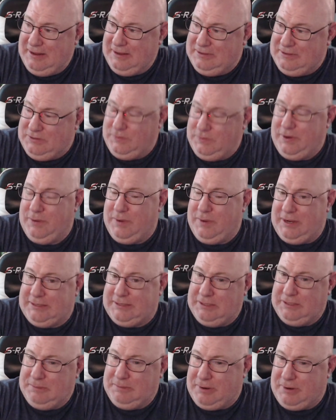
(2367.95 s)
Two Ewoks
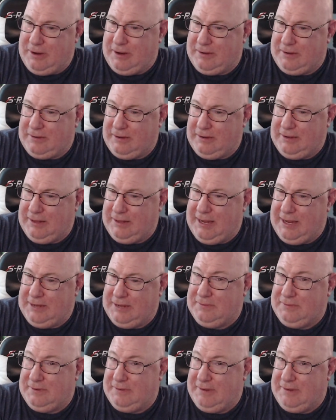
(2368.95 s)
in the Park on the
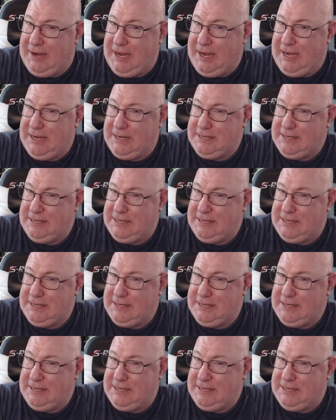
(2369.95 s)
last one, right?